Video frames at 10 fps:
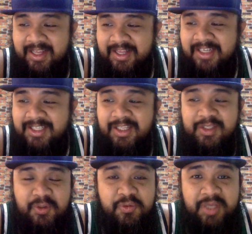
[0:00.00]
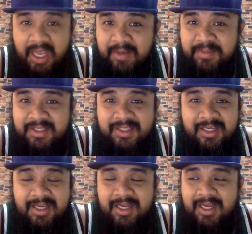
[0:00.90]
There are still two games
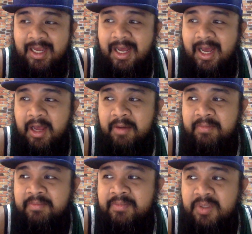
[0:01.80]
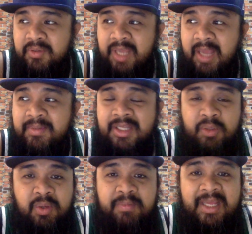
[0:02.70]

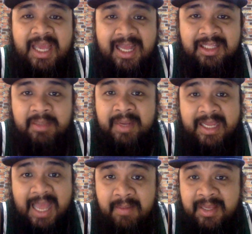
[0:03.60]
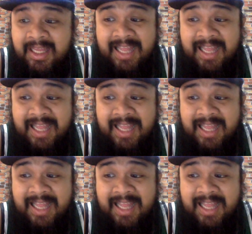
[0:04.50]
that will be held in Miami.